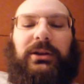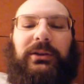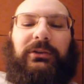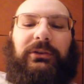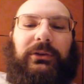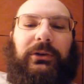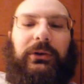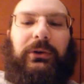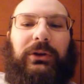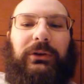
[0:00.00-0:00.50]

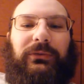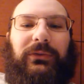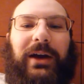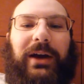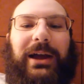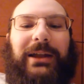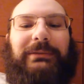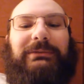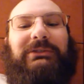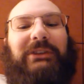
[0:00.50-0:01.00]
So if
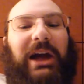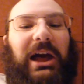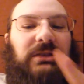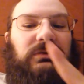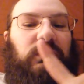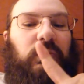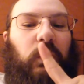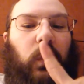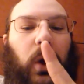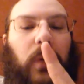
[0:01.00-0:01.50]
I had
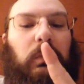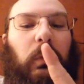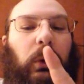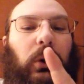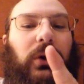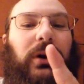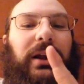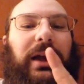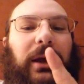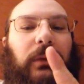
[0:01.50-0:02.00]
gotten one
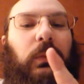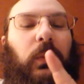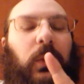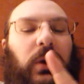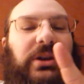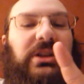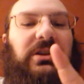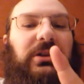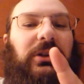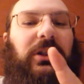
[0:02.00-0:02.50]
more and I had
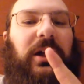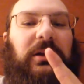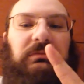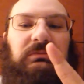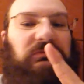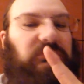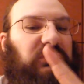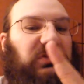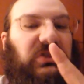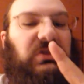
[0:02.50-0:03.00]
one eagle
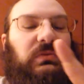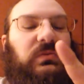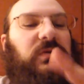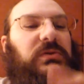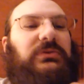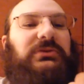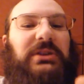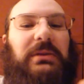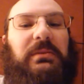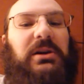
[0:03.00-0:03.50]
on two
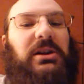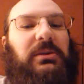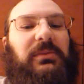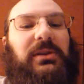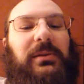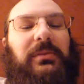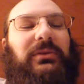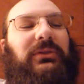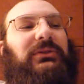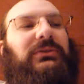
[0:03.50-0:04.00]
wounds, I might have
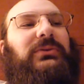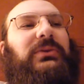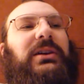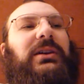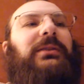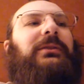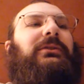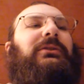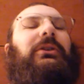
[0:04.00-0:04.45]
been able to do it.